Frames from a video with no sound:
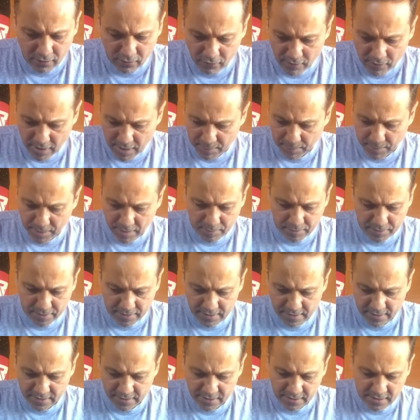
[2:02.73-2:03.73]
wrap up.
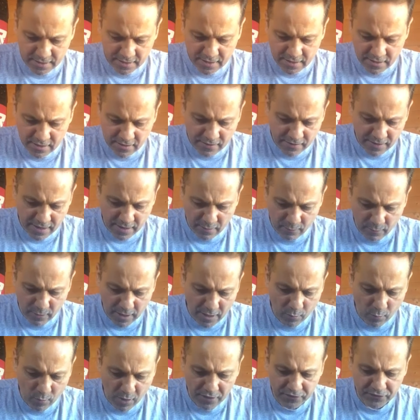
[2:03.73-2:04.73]
That
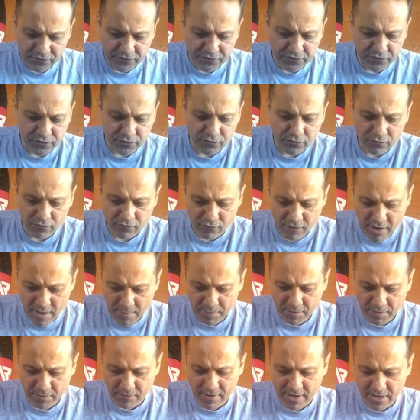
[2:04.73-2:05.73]
way, once you
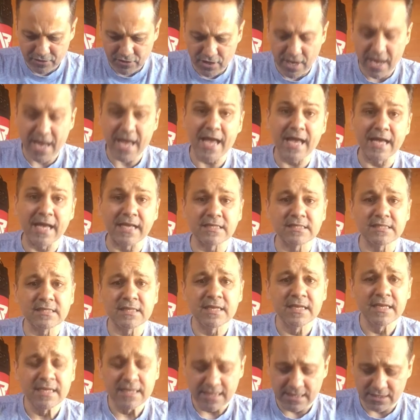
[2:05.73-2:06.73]
wrap around your hand,
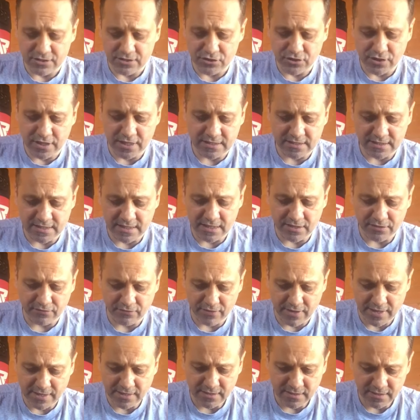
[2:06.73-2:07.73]
as you get to the other
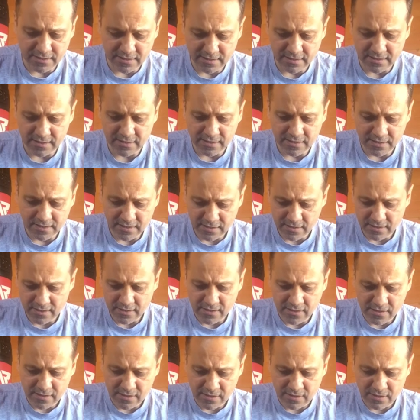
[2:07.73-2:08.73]
end,
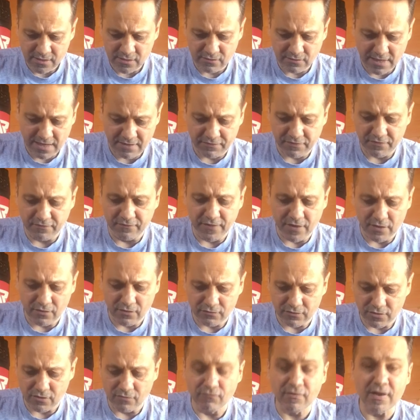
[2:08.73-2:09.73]
you'll have the
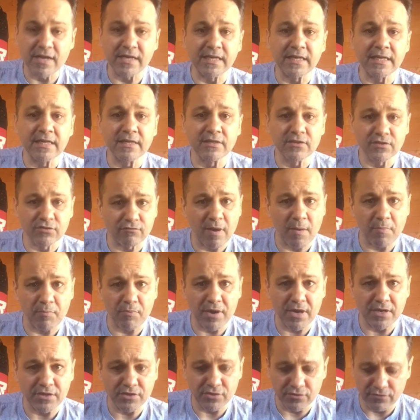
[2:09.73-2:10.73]
Velcro ready to wrap
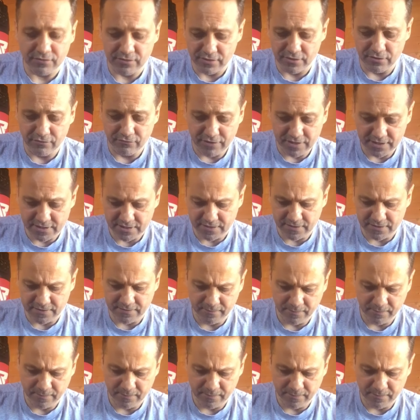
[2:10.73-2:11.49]
around your wrist.